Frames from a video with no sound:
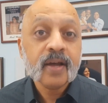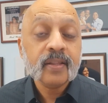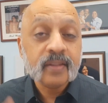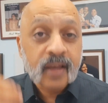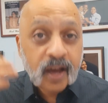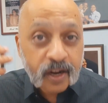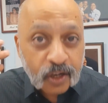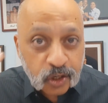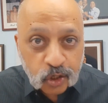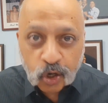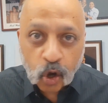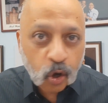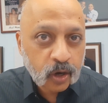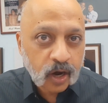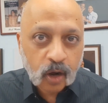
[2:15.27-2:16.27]
They are
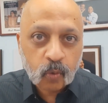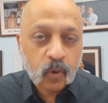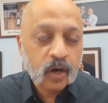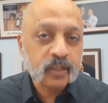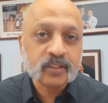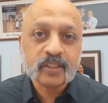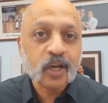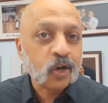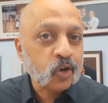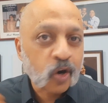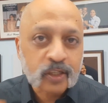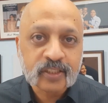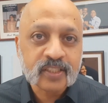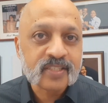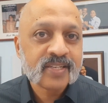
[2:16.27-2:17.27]
your awards. They are
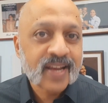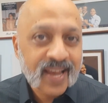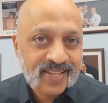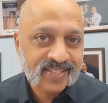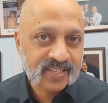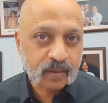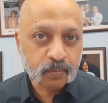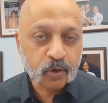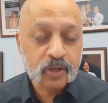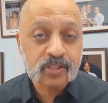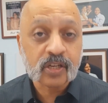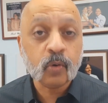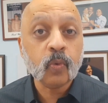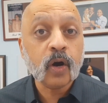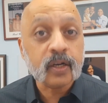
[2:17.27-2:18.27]
not just
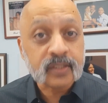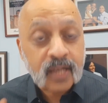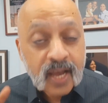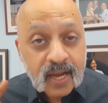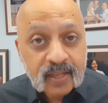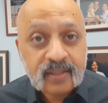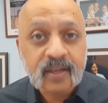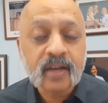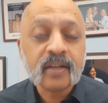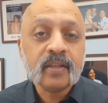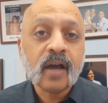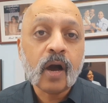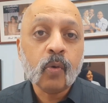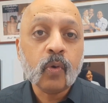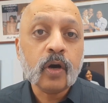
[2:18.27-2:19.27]
SWS awards. They
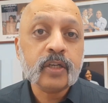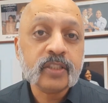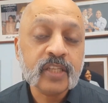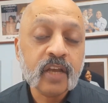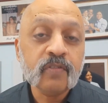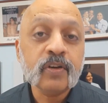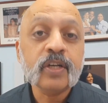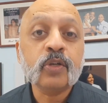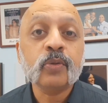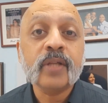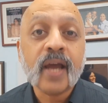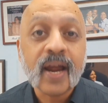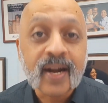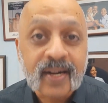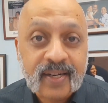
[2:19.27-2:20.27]
are awards given to
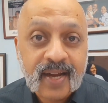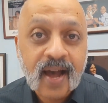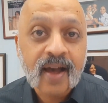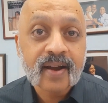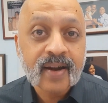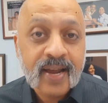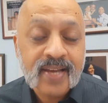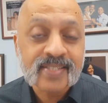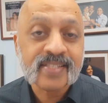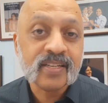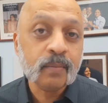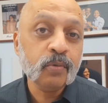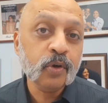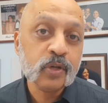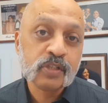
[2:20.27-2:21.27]
the entire
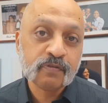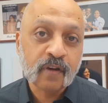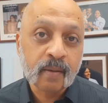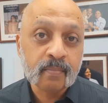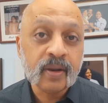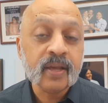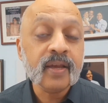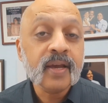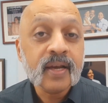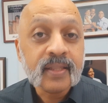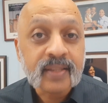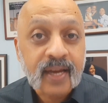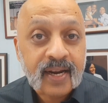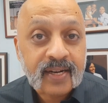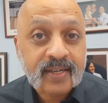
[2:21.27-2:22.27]
SWS family,
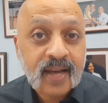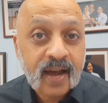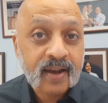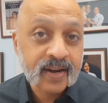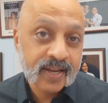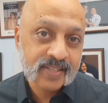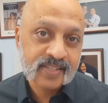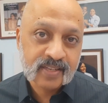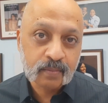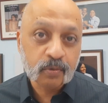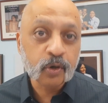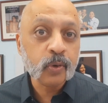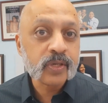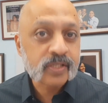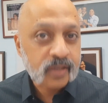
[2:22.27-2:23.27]
the entire
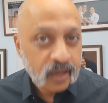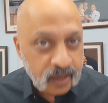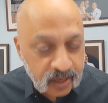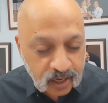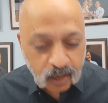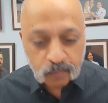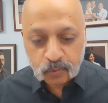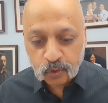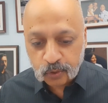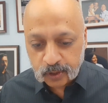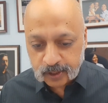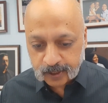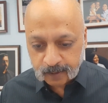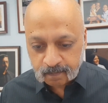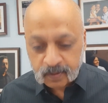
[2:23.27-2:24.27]
SWS
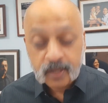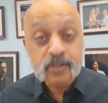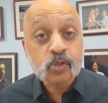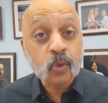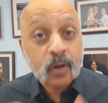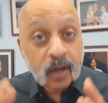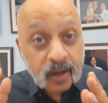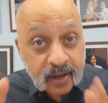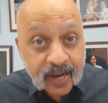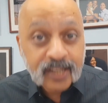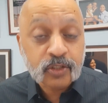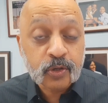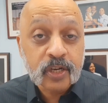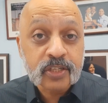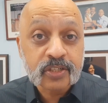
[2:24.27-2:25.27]
community. So
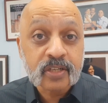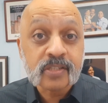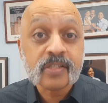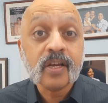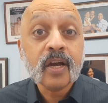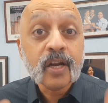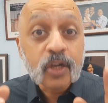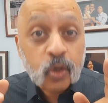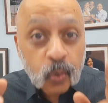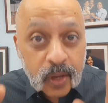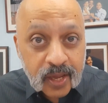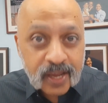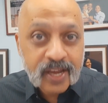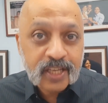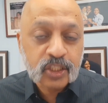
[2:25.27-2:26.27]
congratulations to
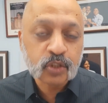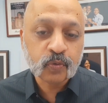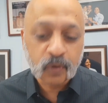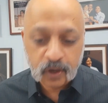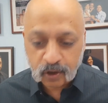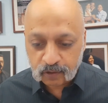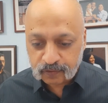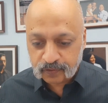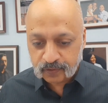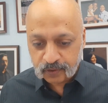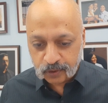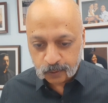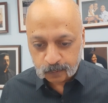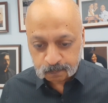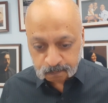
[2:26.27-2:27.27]
each one of
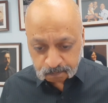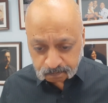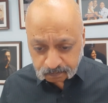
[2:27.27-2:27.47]
you.